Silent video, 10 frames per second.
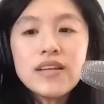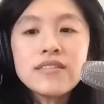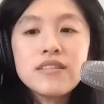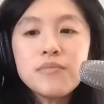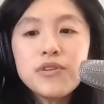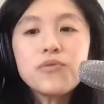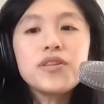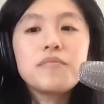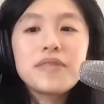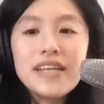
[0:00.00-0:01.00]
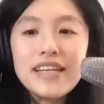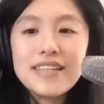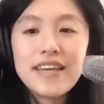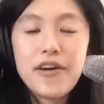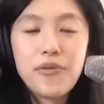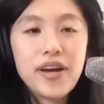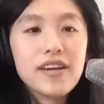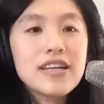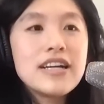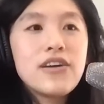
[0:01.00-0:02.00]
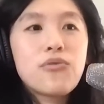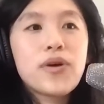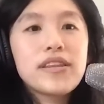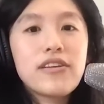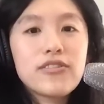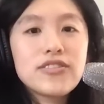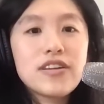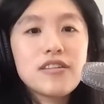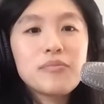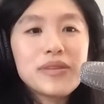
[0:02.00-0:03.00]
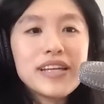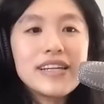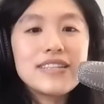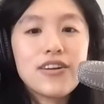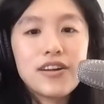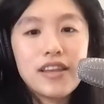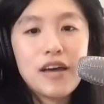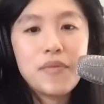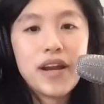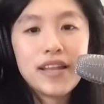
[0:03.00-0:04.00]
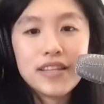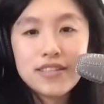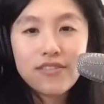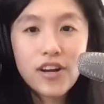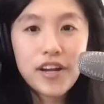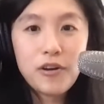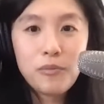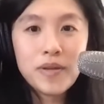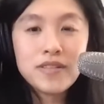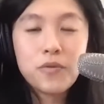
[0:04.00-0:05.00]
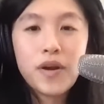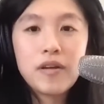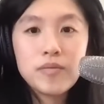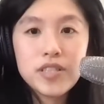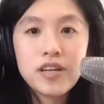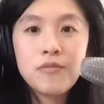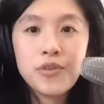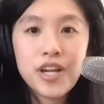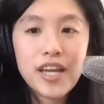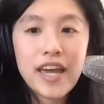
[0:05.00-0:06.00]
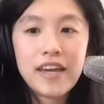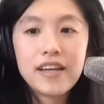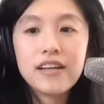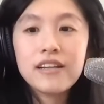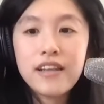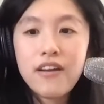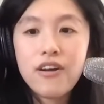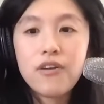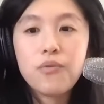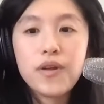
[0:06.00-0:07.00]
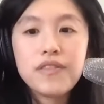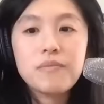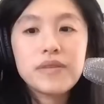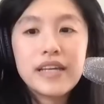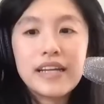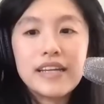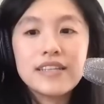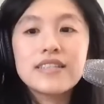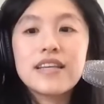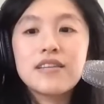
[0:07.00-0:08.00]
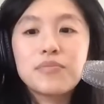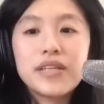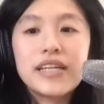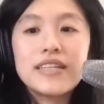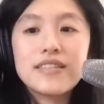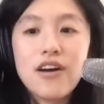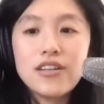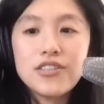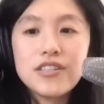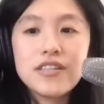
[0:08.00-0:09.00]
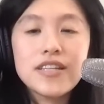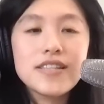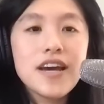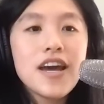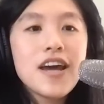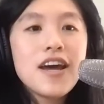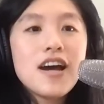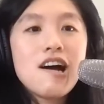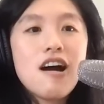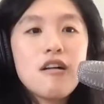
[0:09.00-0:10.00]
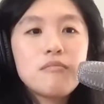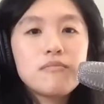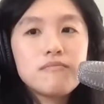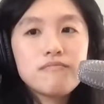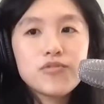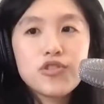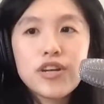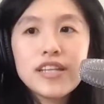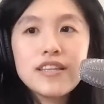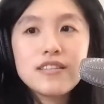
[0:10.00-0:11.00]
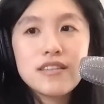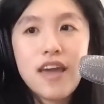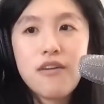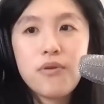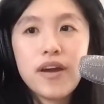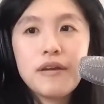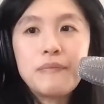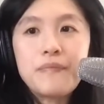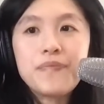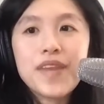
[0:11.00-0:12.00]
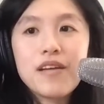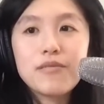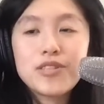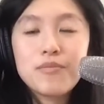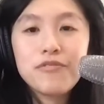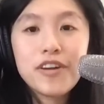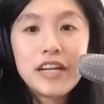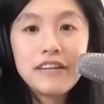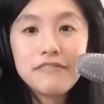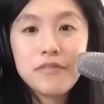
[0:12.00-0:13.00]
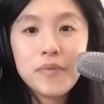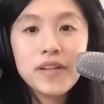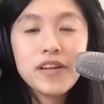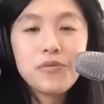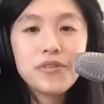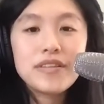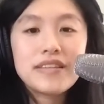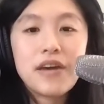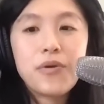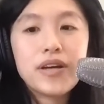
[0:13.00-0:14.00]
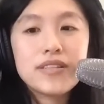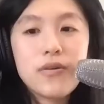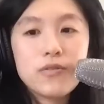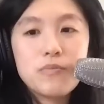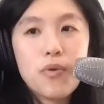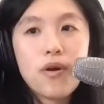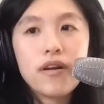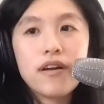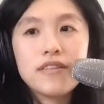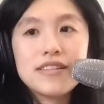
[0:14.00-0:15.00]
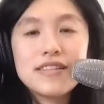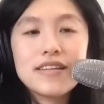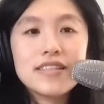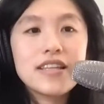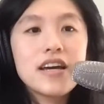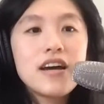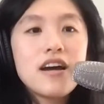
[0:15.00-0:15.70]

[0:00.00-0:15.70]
Similar with the Pleiades Gateway, when the Earth, Sun, and the Pleiades are in alignment and the Stargate opens and we're able to communicate clearer with the Pleiadians and the Pleiades consciousness, during this gateway, which I'm very familiar with this gateway because I was born on the 6th,